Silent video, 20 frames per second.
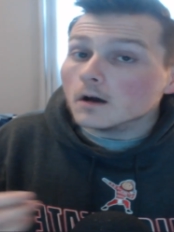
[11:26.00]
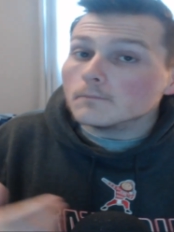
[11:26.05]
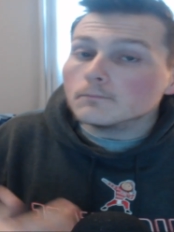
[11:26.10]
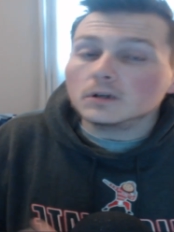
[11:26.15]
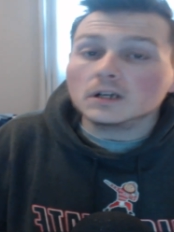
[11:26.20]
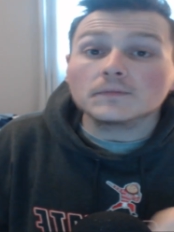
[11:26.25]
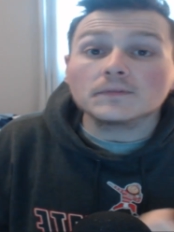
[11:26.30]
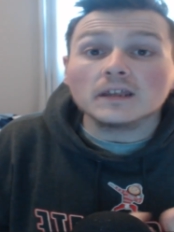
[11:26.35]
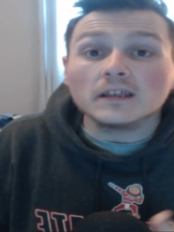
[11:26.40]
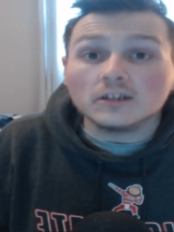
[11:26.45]

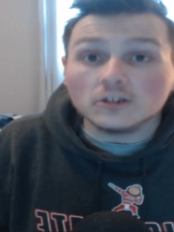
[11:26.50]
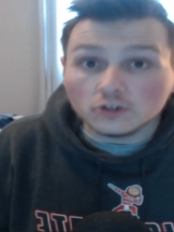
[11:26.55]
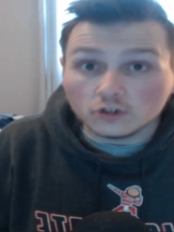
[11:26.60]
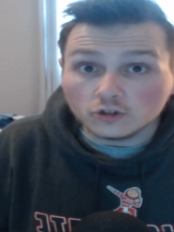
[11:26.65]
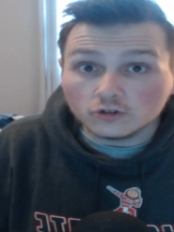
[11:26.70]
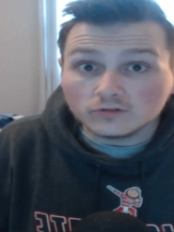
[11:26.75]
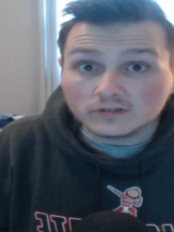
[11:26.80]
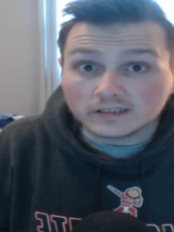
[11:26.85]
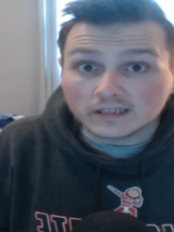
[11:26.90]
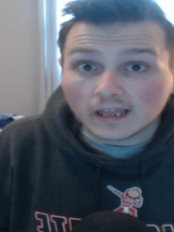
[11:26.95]
But if they
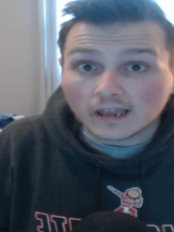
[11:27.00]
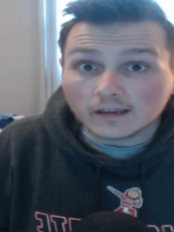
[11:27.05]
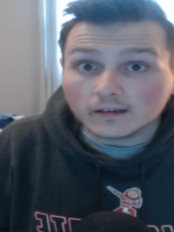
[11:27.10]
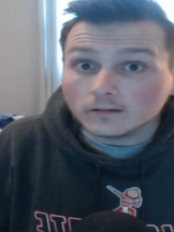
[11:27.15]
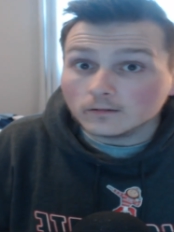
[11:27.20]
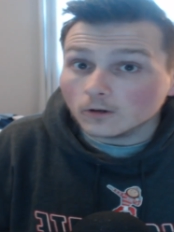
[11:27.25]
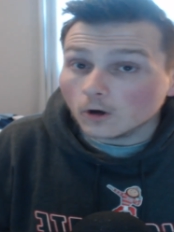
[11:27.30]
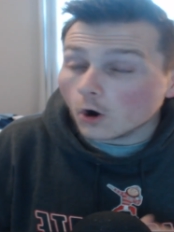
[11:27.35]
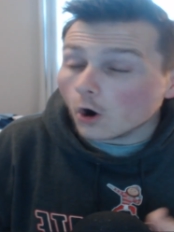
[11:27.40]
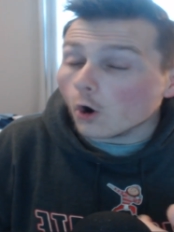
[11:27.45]
do
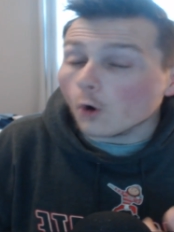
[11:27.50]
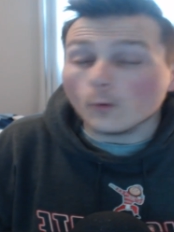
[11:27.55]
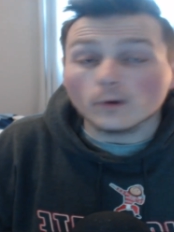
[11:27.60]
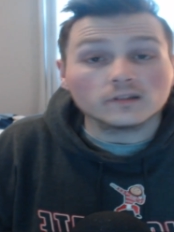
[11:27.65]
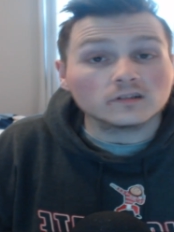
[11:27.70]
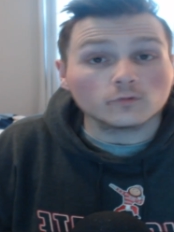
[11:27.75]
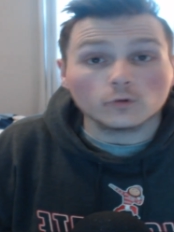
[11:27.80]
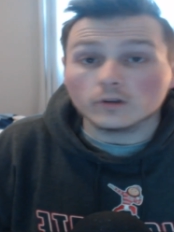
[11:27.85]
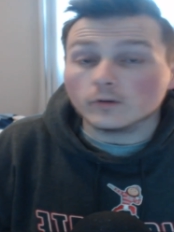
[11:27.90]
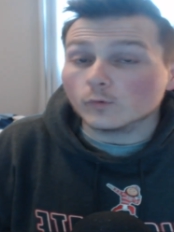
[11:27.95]
stay, oh,
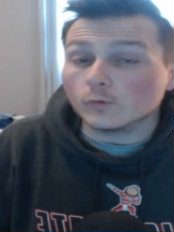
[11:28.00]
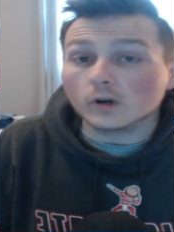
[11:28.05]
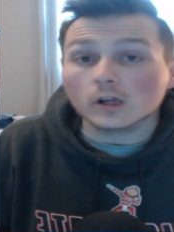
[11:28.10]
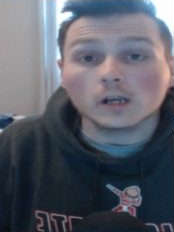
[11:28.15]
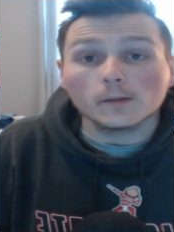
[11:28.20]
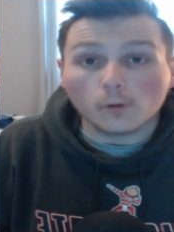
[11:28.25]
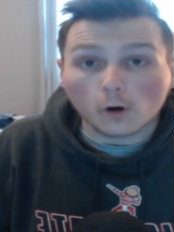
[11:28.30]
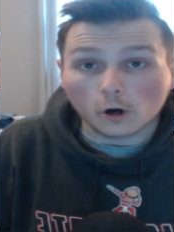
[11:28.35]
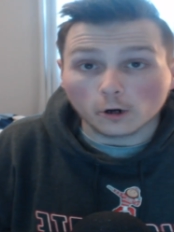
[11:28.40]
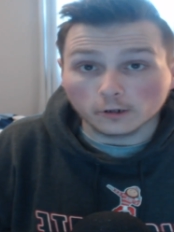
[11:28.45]
it's we're going
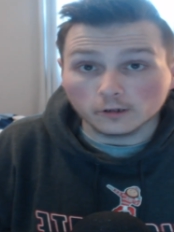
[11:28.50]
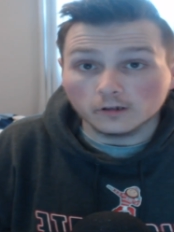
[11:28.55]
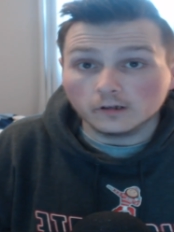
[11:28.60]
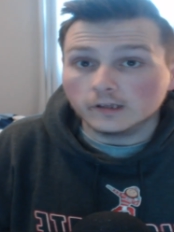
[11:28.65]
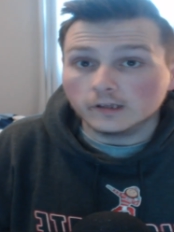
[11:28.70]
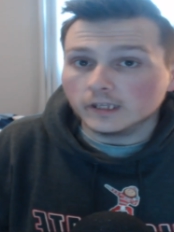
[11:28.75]
to party.